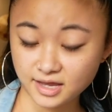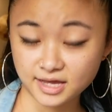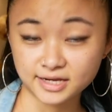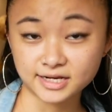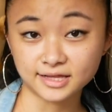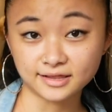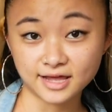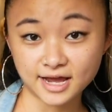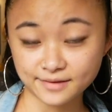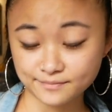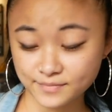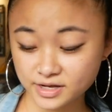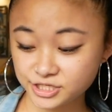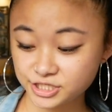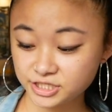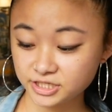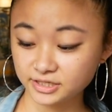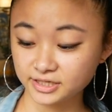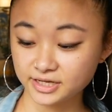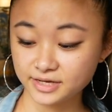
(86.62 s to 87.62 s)
And I like my
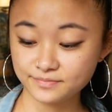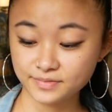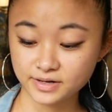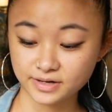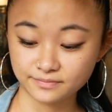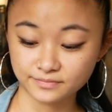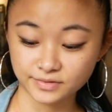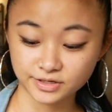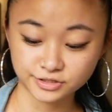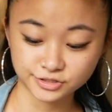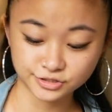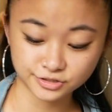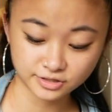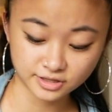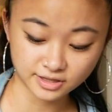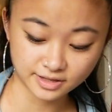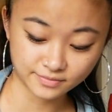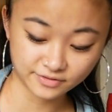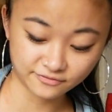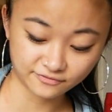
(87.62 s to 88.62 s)
chili, but I'm going to do
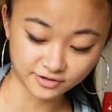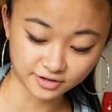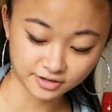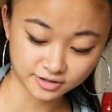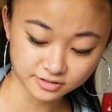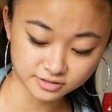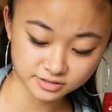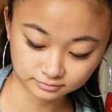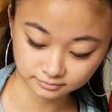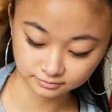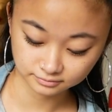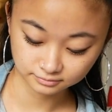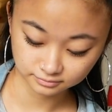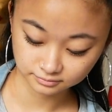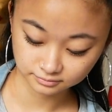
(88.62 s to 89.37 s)
the lemon first.